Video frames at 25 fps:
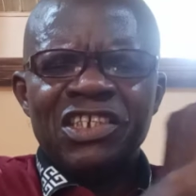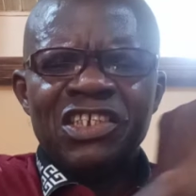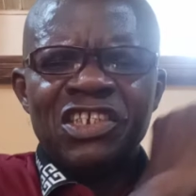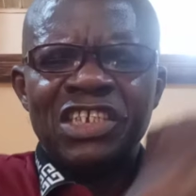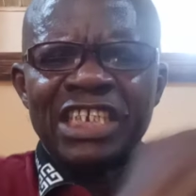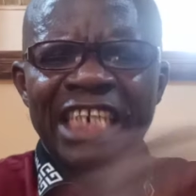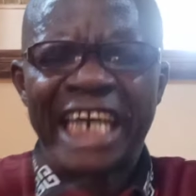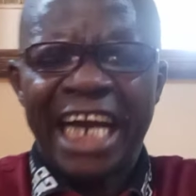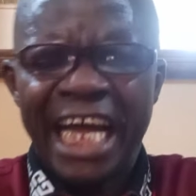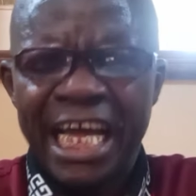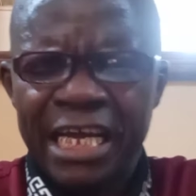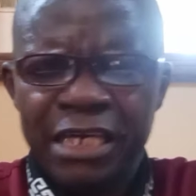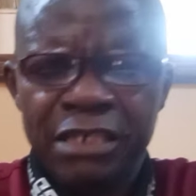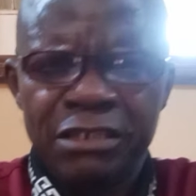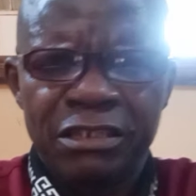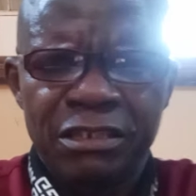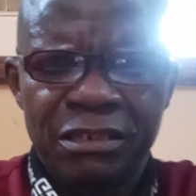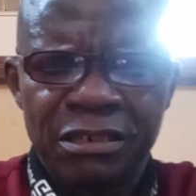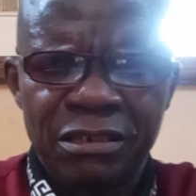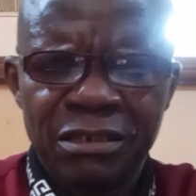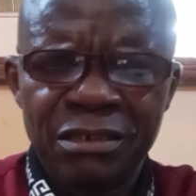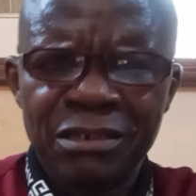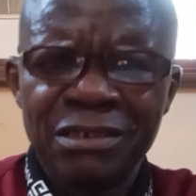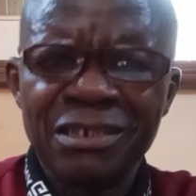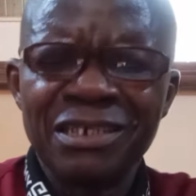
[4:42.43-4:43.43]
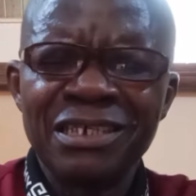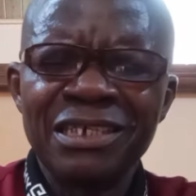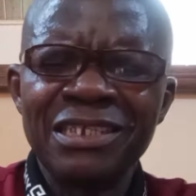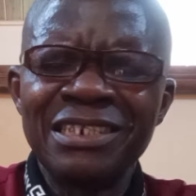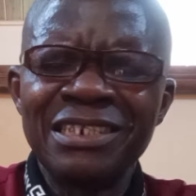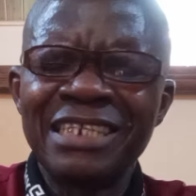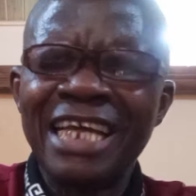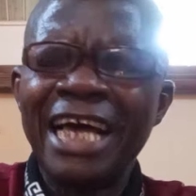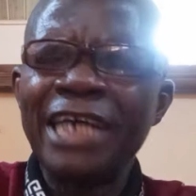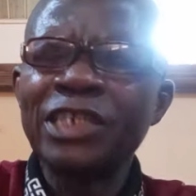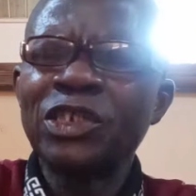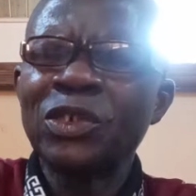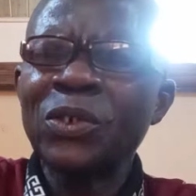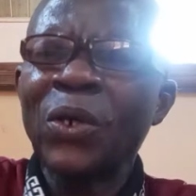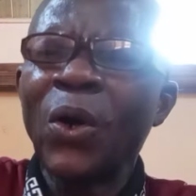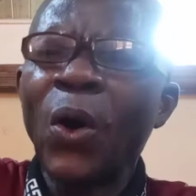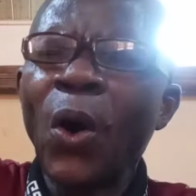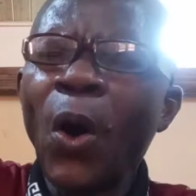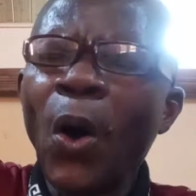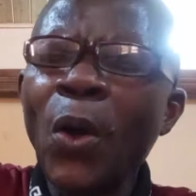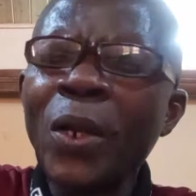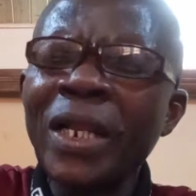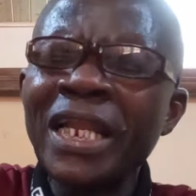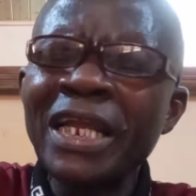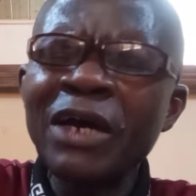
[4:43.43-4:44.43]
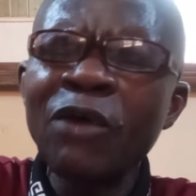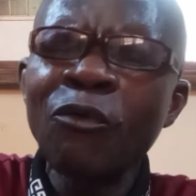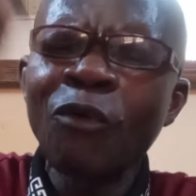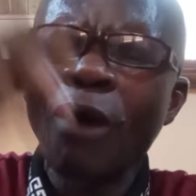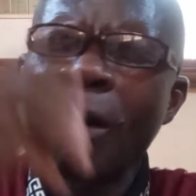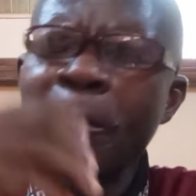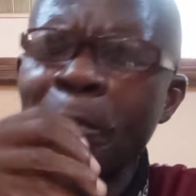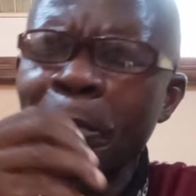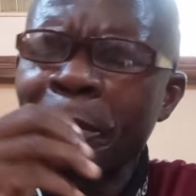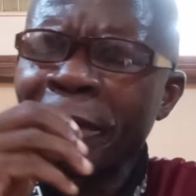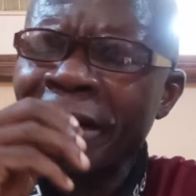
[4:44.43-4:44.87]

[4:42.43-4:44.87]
straight, there's only one